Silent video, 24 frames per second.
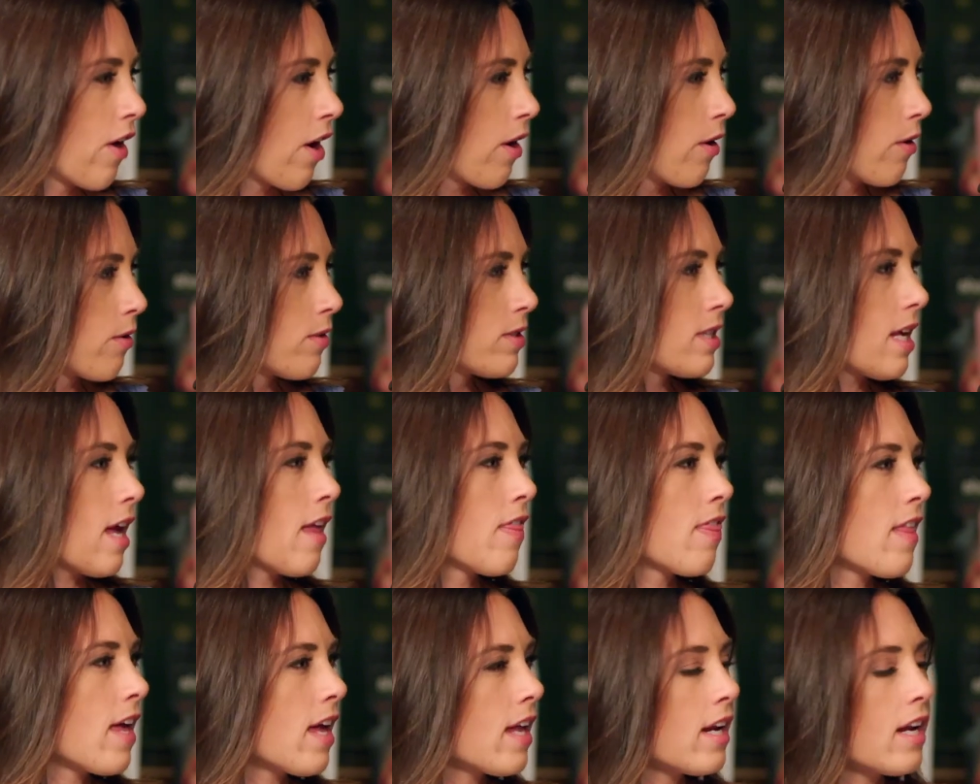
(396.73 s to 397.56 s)
those,
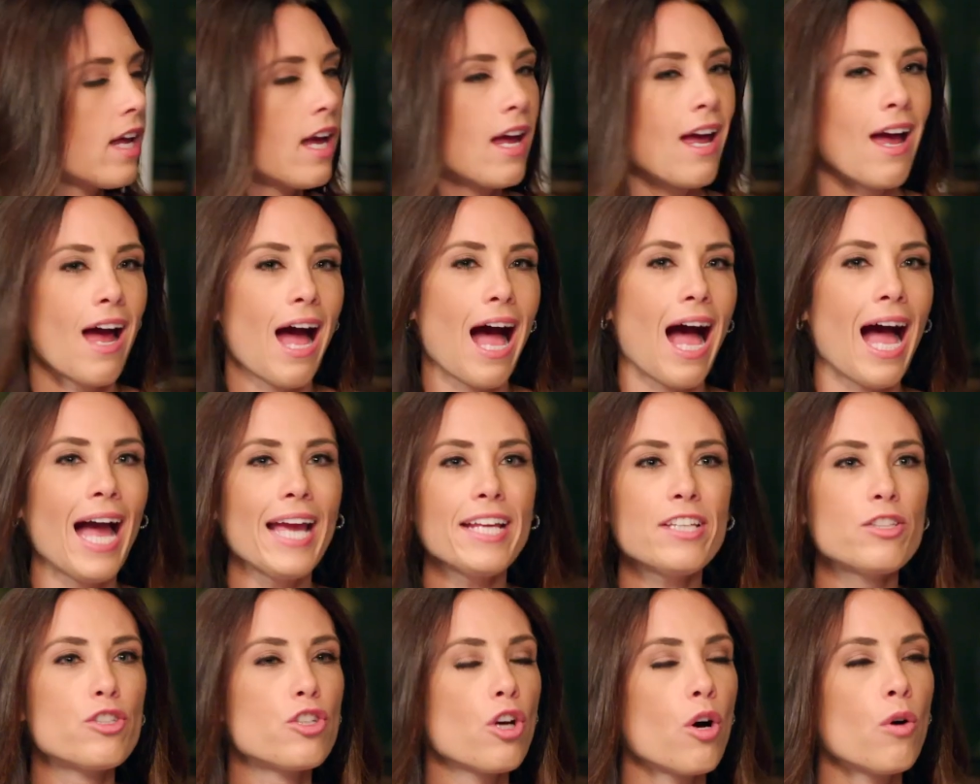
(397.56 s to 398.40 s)
and then
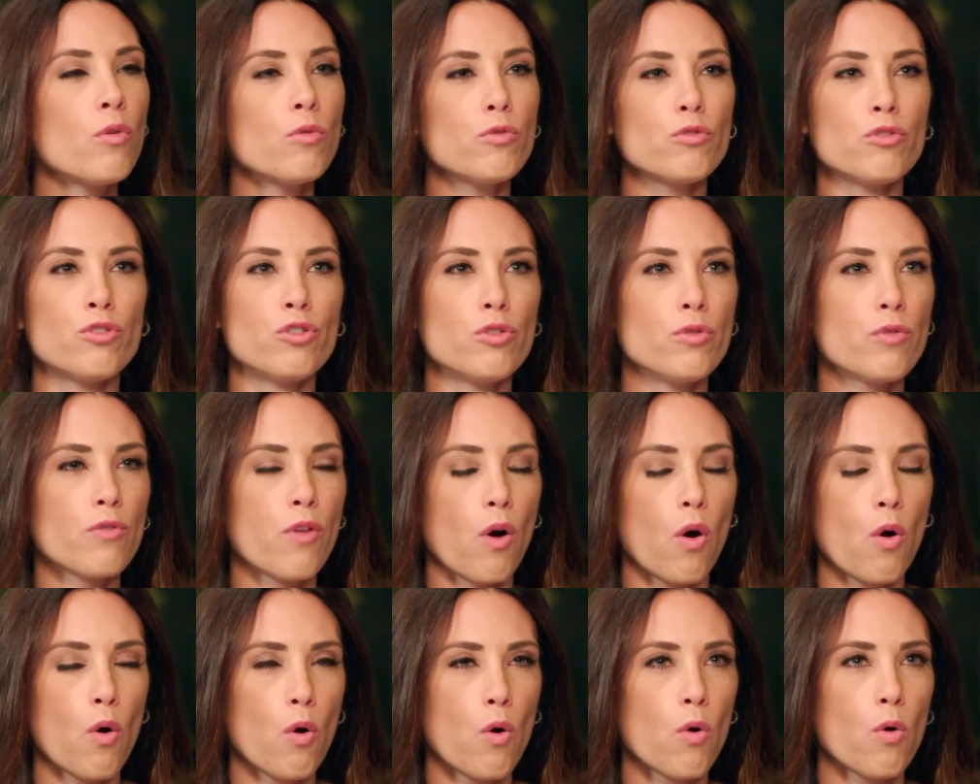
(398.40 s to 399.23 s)
I don't do
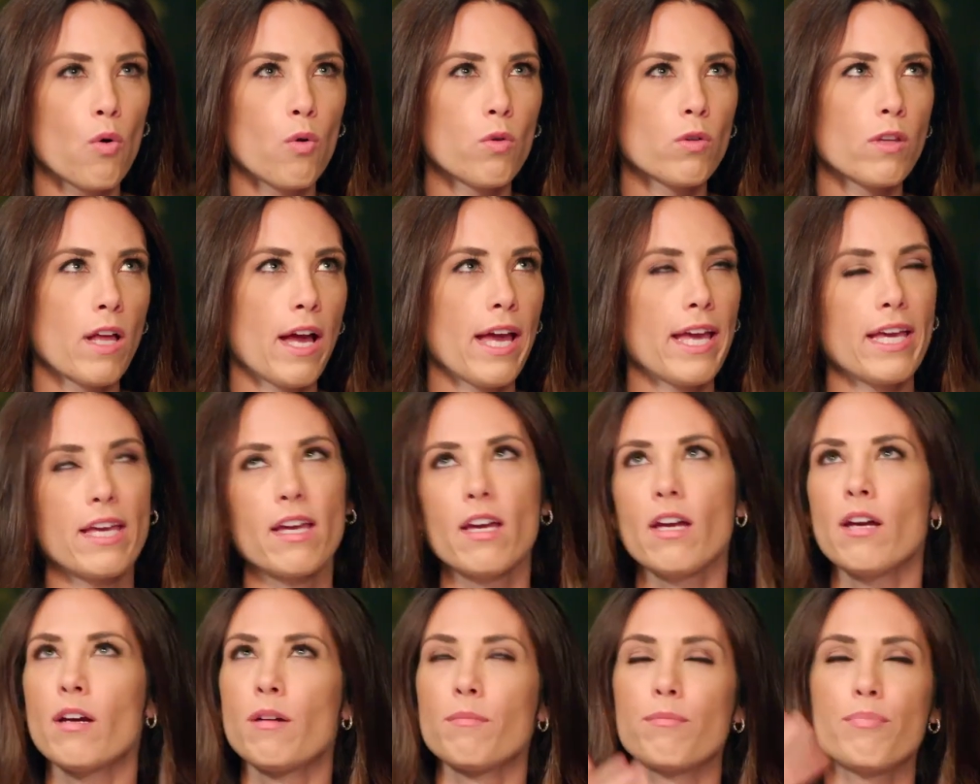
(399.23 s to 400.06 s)
the whole like
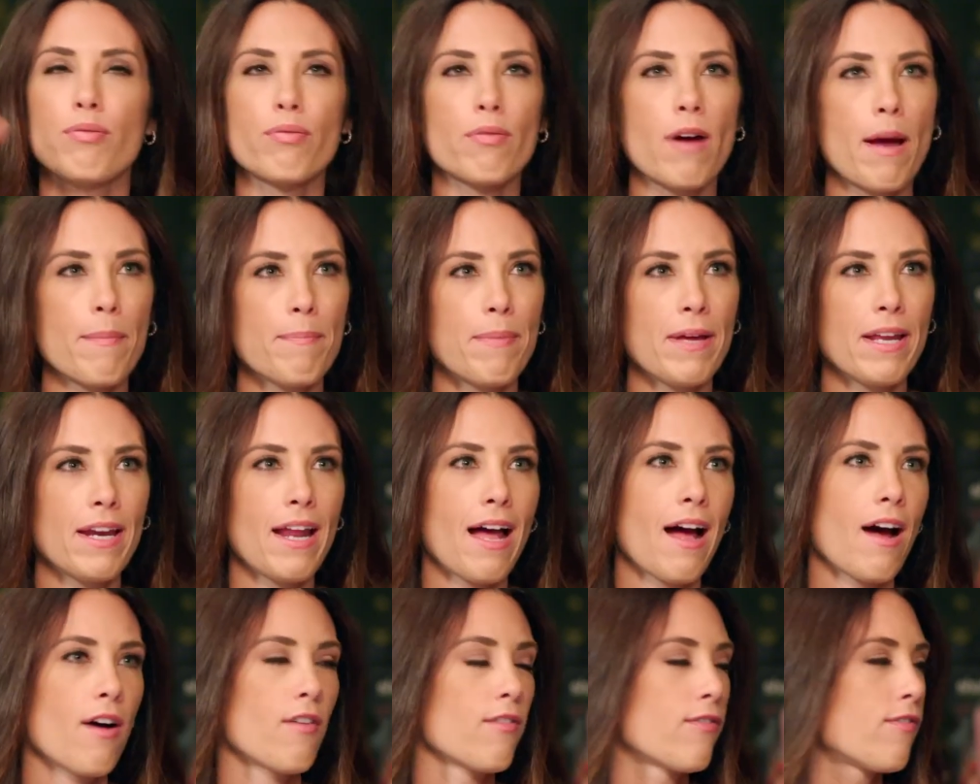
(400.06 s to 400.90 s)
prep it
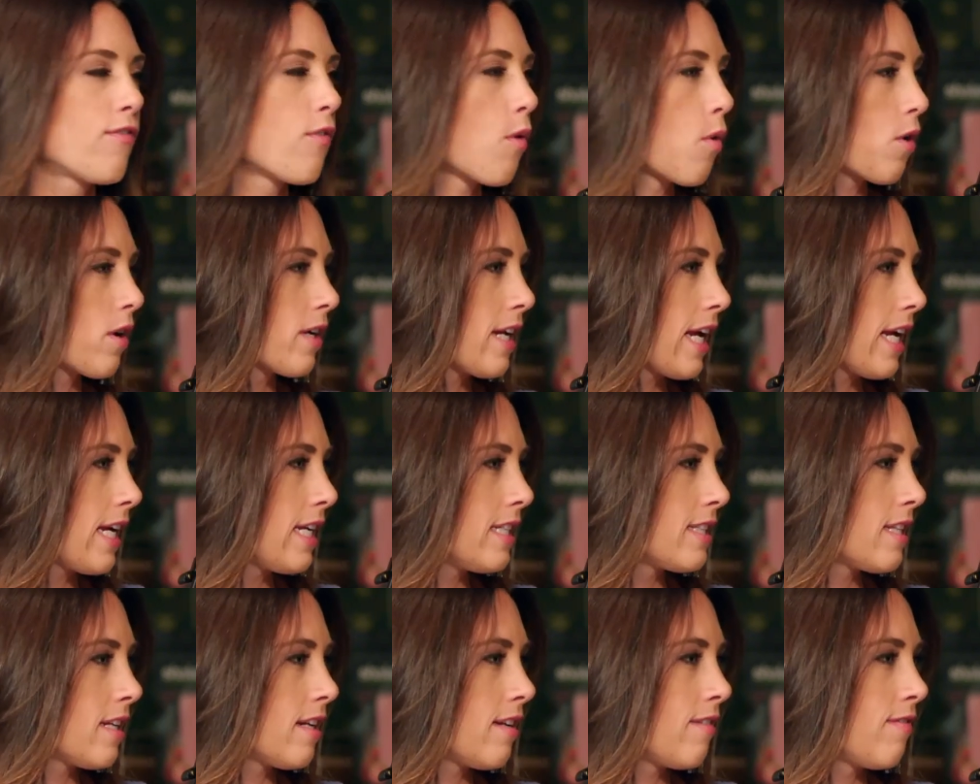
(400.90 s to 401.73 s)
out 4
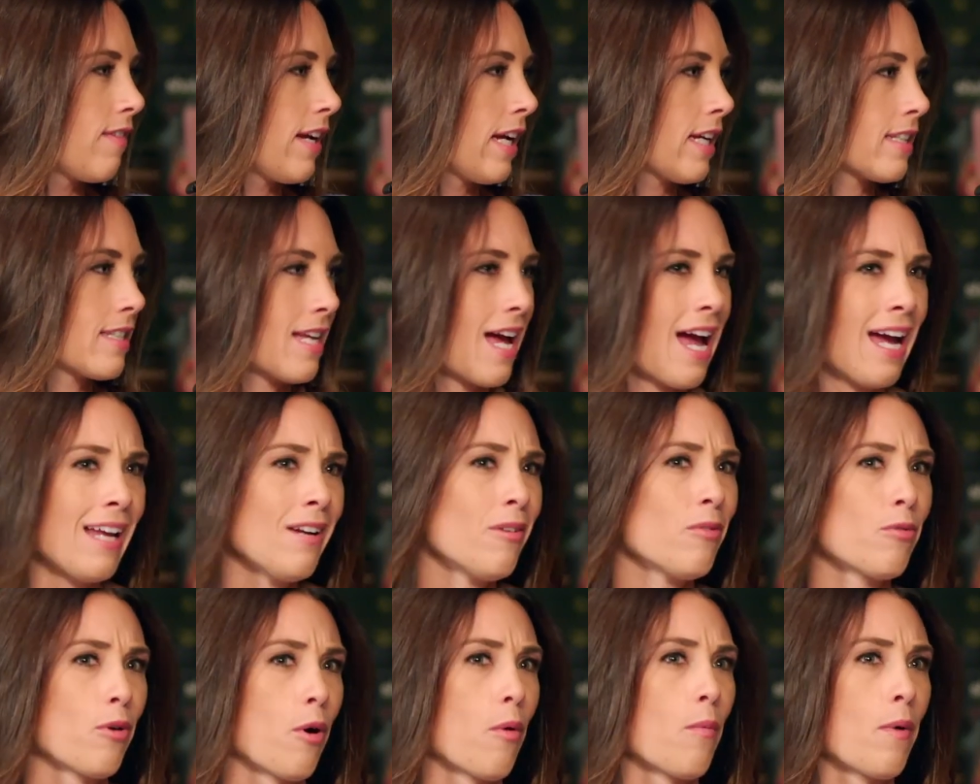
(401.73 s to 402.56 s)
days in advance. I
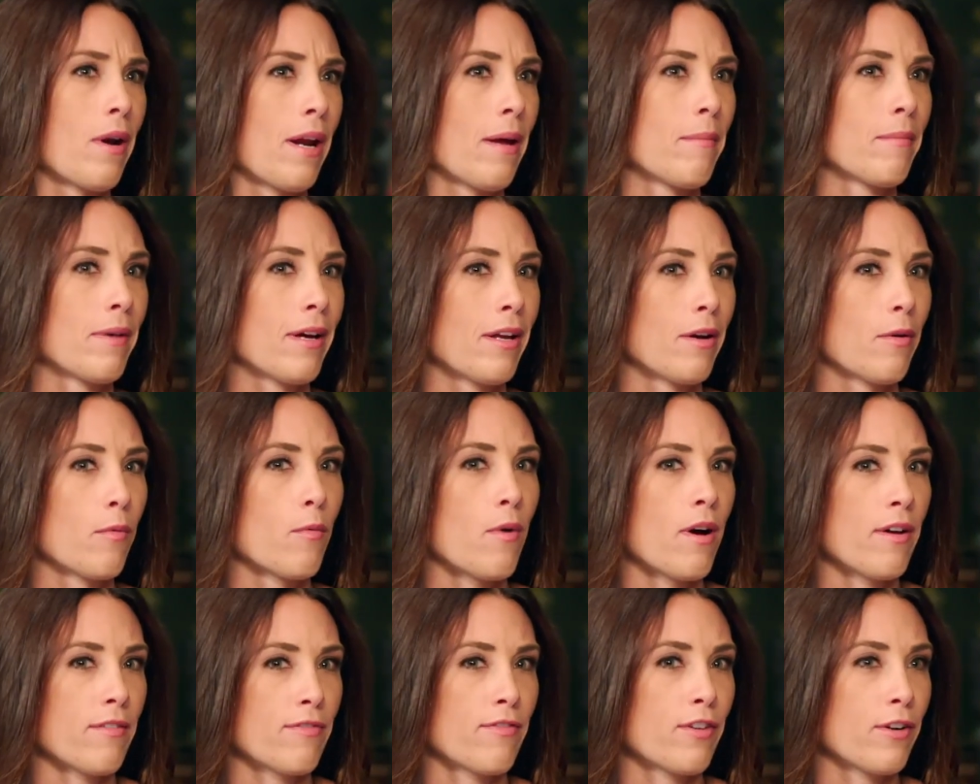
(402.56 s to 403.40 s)
don't know what I'm going to
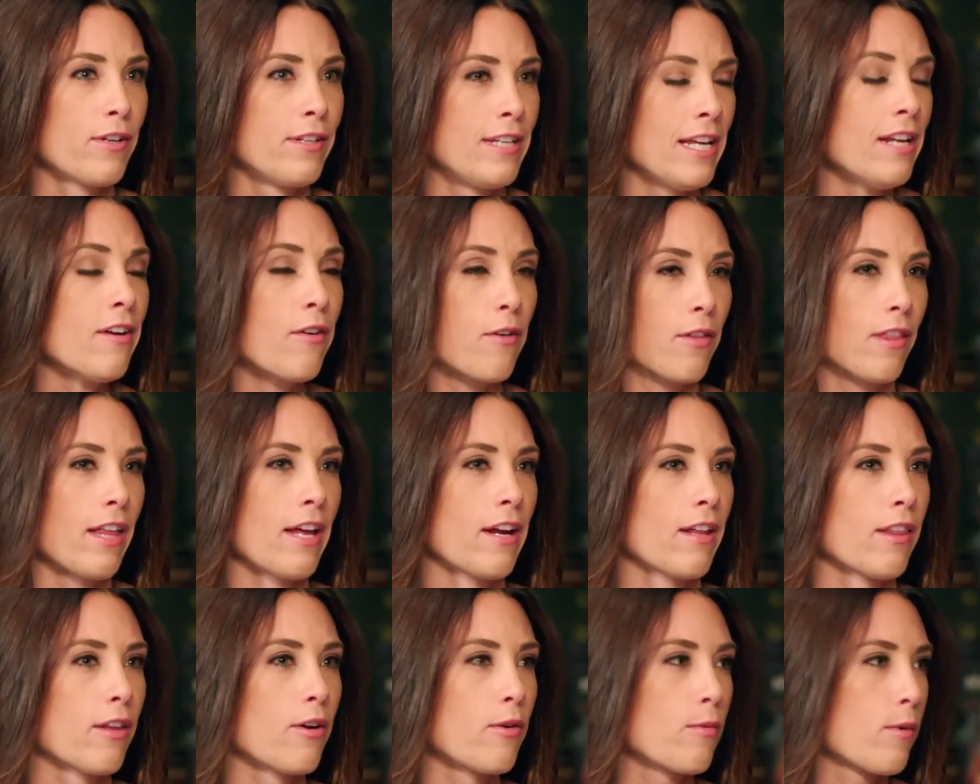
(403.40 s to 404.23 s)
want for dinner,
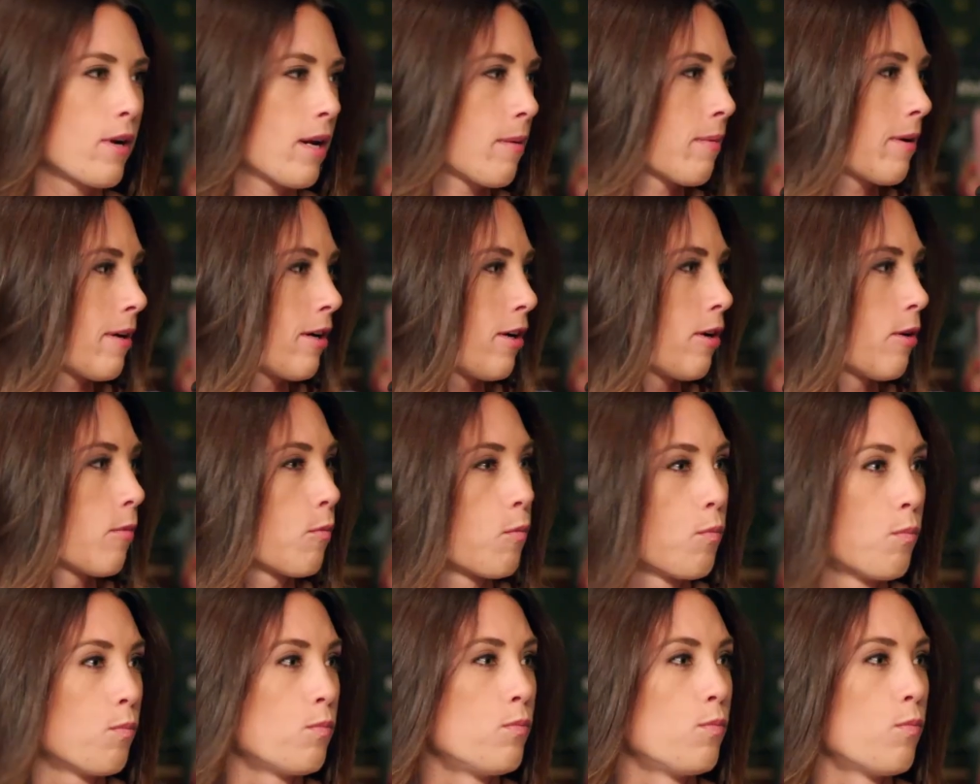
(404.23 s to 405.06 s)
let alone what I'm going to
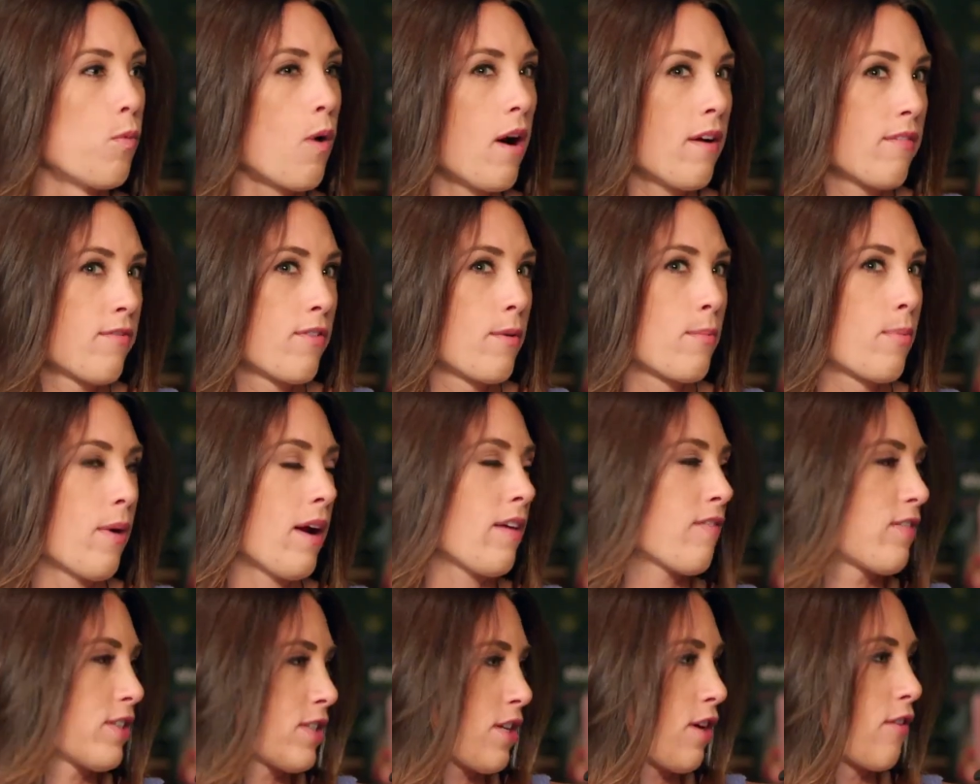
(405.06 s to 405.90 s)
want for
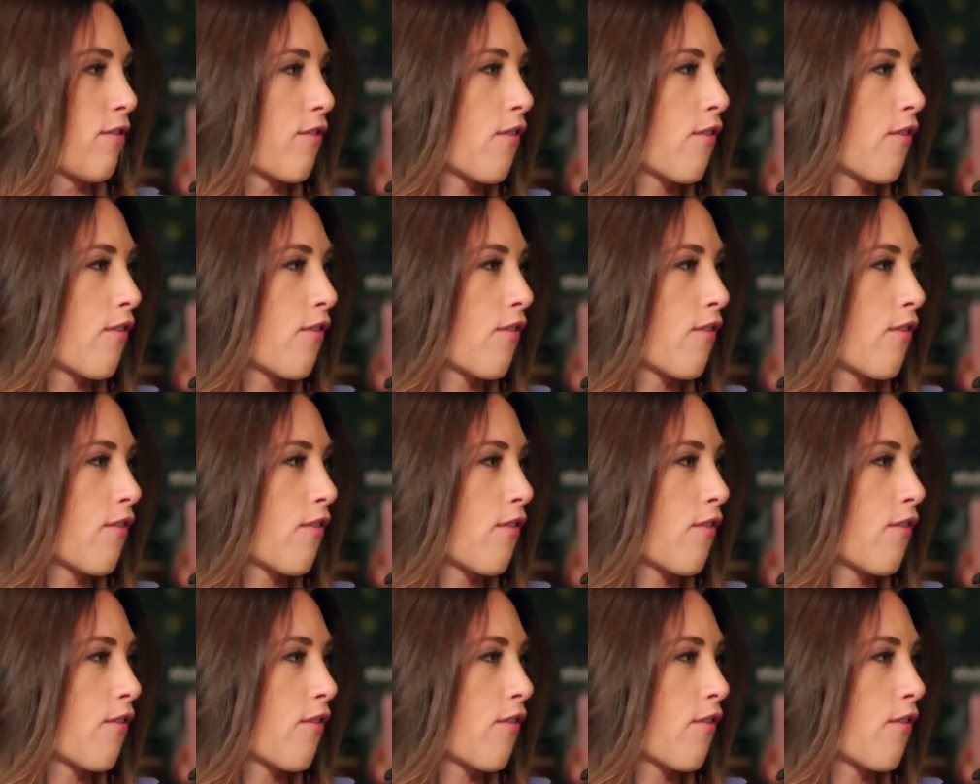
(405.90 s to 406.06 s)
breakfast on